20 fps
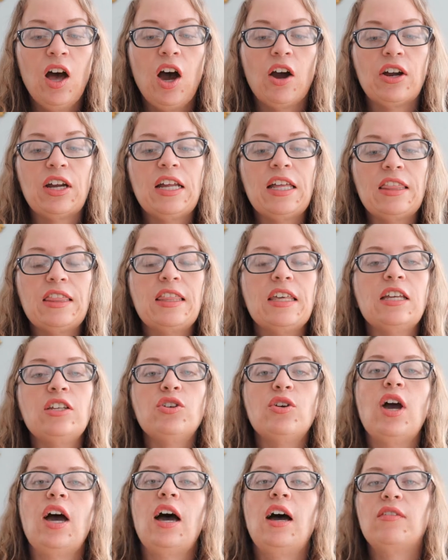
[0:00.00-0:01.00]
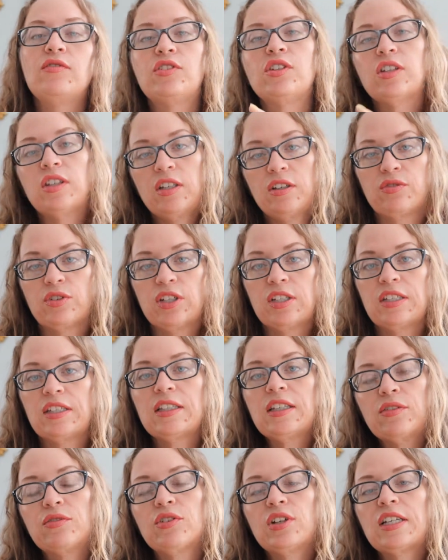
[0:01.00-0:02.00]
All right, and then you have delivery.
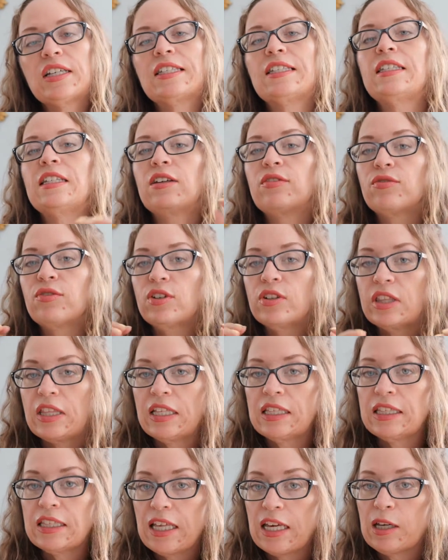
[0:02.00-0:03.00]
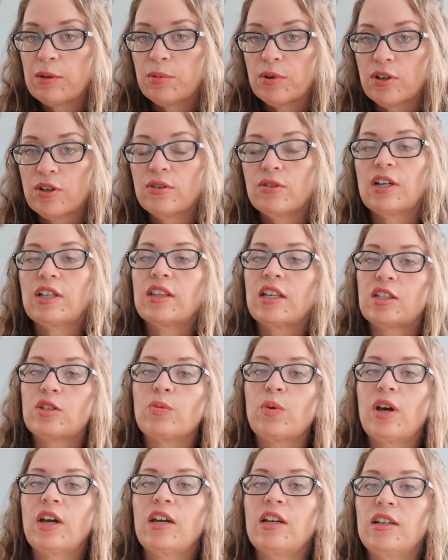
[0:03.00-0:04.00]
Delivery is different than labor, right?
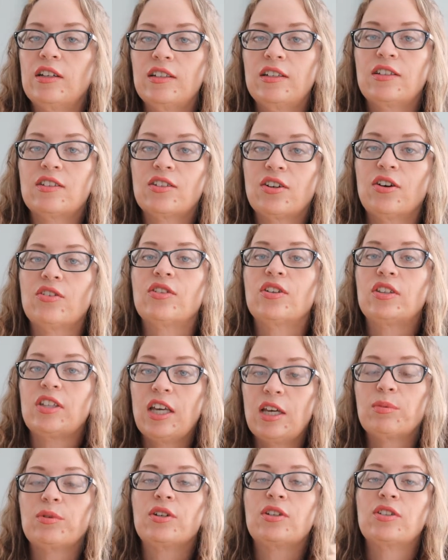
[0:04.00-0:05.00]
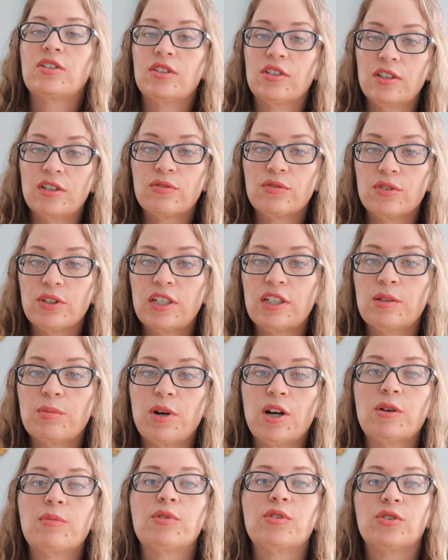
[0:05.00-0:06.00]
That's why it's called the labor and delivery
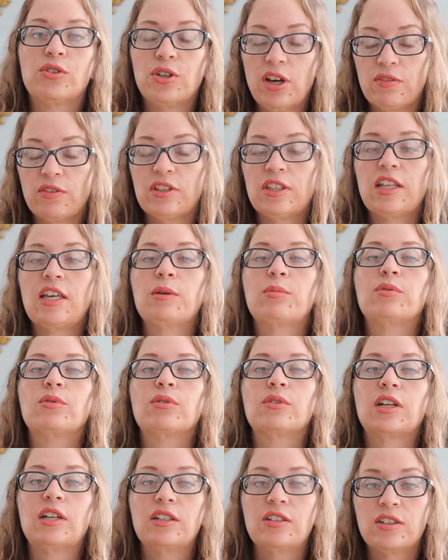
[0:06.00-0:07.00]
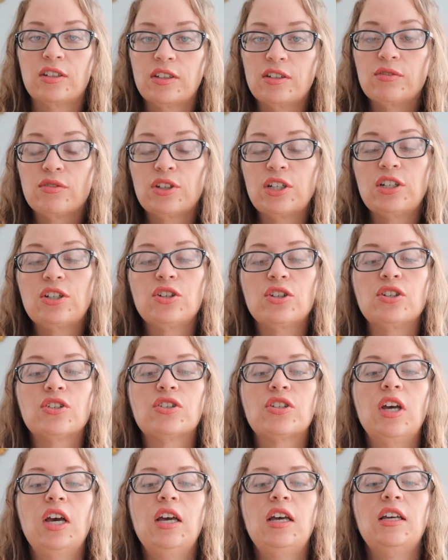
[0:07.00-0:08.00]
department, or you have a labor and delivery
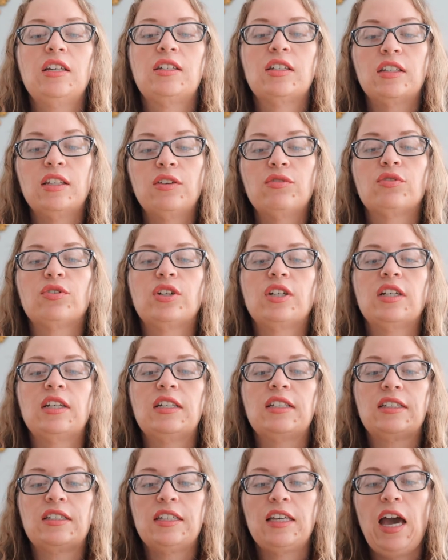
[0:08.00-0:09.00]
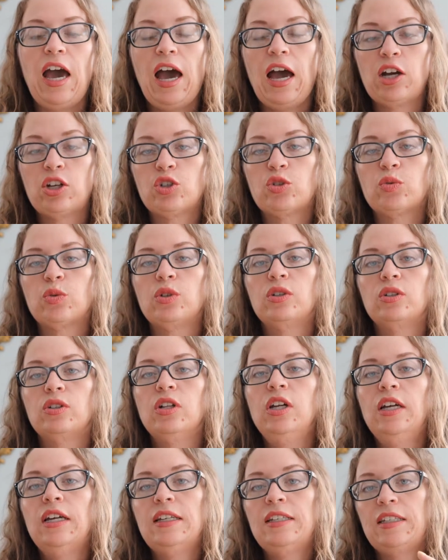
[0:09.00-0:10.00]
nurse. Delivery is the
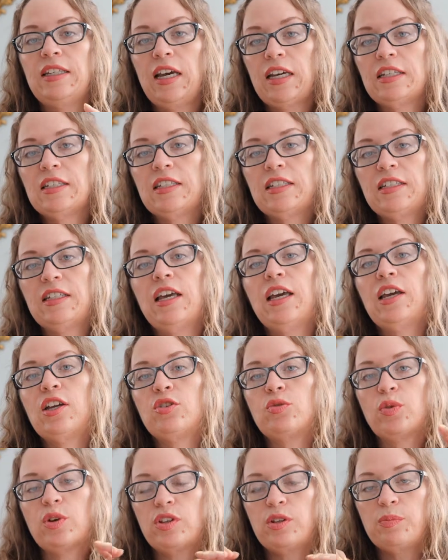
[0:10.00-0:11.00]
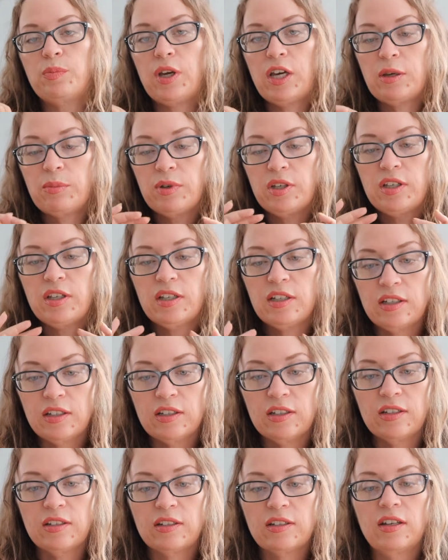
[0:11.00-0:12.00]
actual second stage where the baby
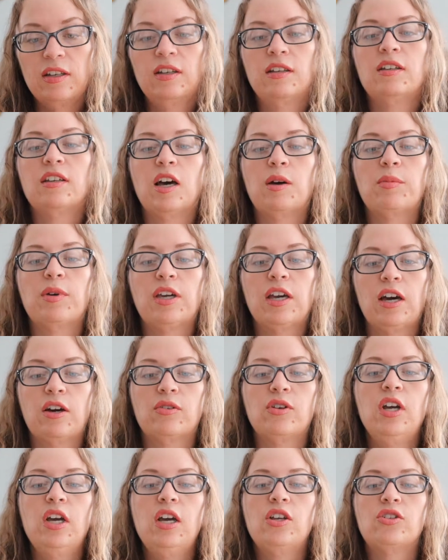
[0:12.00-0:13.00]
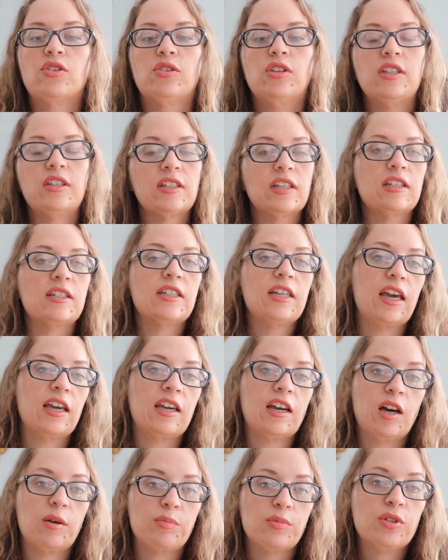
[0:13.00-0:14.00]
is coming out. So this can
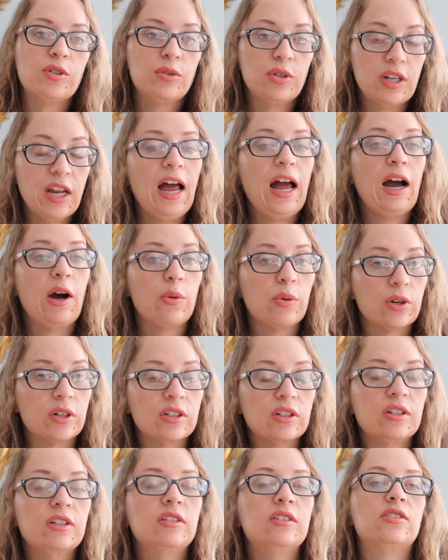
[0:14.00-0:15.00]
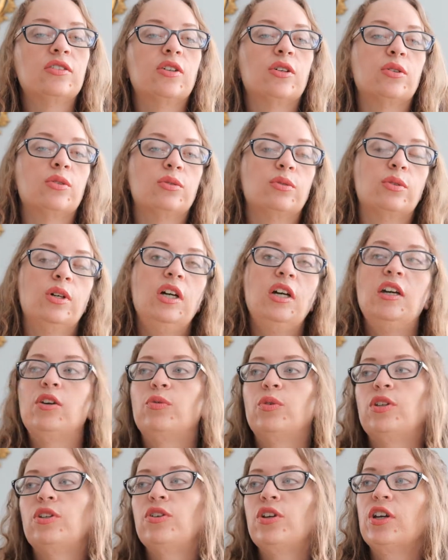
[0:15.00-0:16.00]
take up to an hour. So
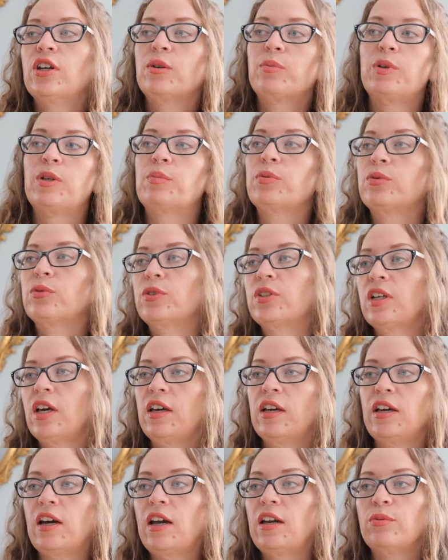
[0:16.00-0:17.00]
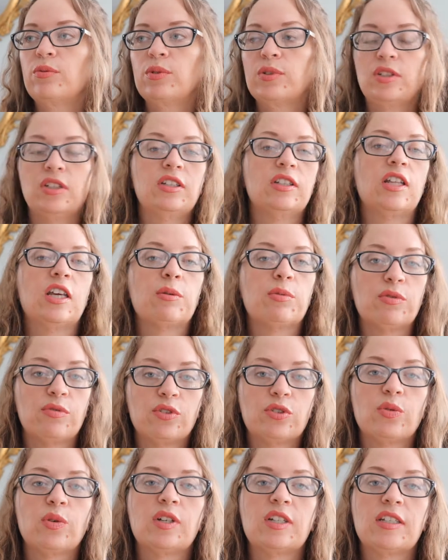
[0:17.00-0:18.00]
when you hear people say I was in labor
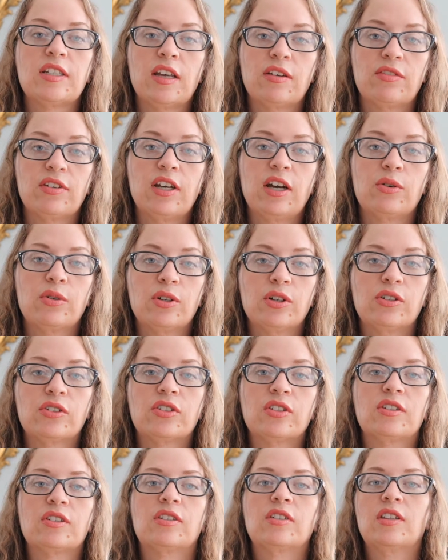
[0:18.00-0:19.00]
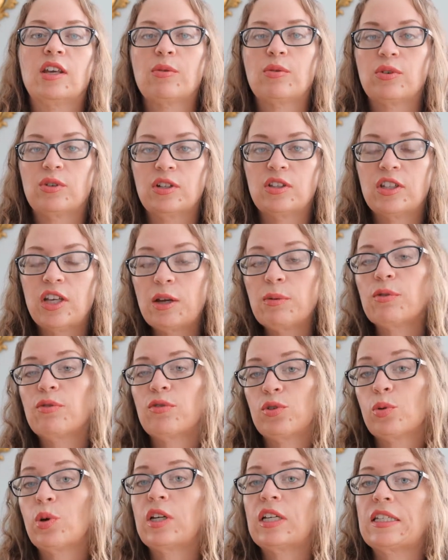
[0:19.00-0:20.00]
for 27 hours, they were in labor
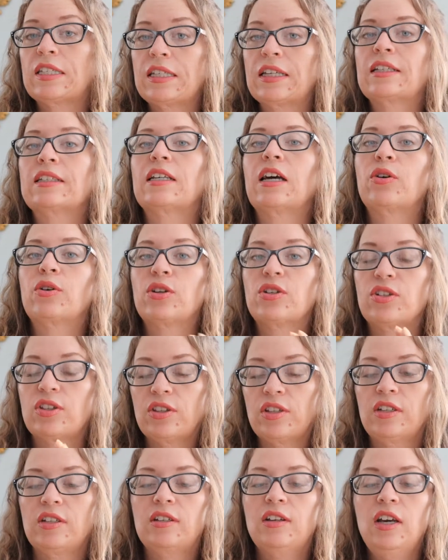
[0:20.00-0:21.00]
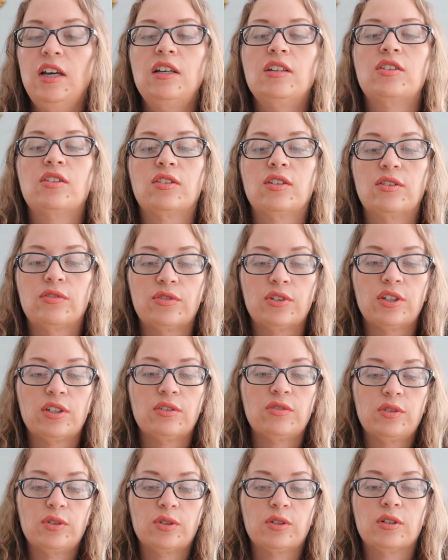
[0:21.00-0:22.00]
for 26 hours and then delivery
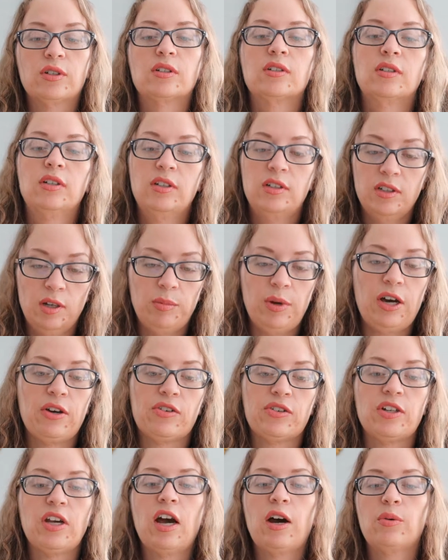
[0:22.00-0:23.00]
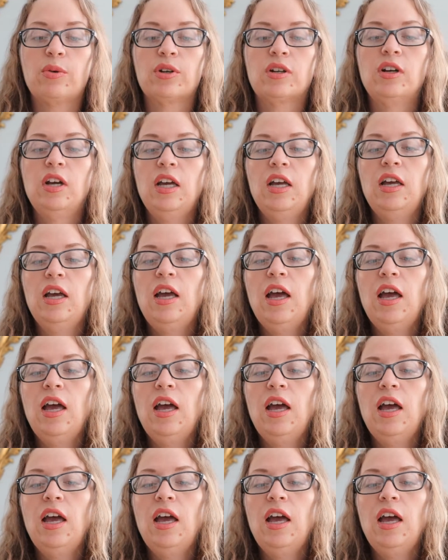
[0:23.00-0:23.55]
for about an hour.